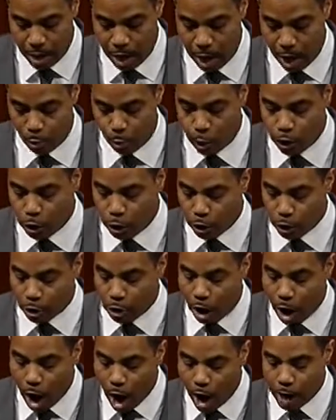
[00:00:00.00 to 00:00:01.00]
And when
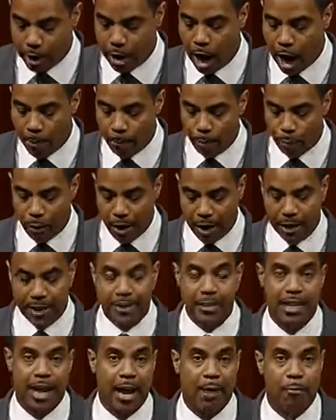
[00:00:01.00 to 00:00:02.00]
you're on an operating
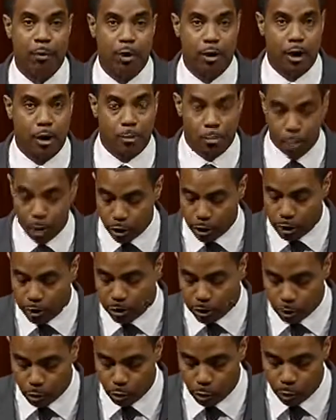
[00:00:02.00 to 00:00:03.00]
table in an
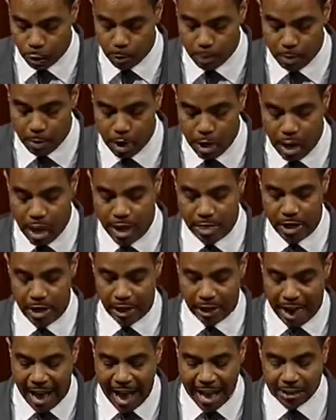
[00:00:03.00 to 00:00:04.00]
emergency room, the
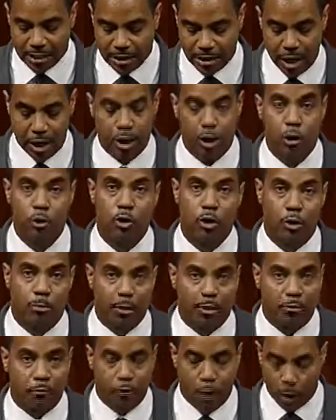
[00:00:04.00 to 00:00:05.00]
last thing you should
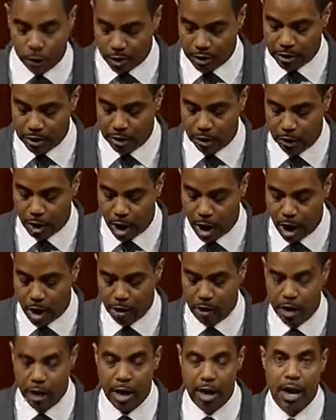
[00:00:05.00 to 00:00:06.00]
be focusing
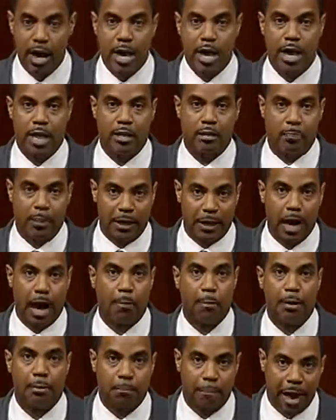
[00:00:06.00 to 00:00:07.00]
on is
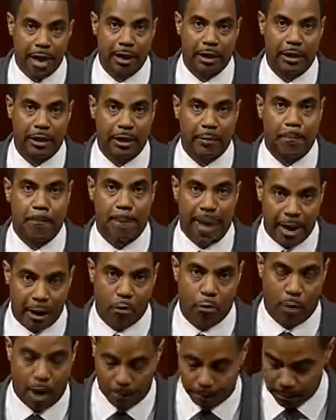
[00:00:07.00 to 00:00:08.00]
becoming medically
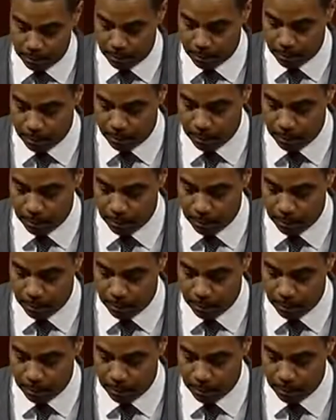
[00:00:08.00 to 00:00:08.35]
bankrupt.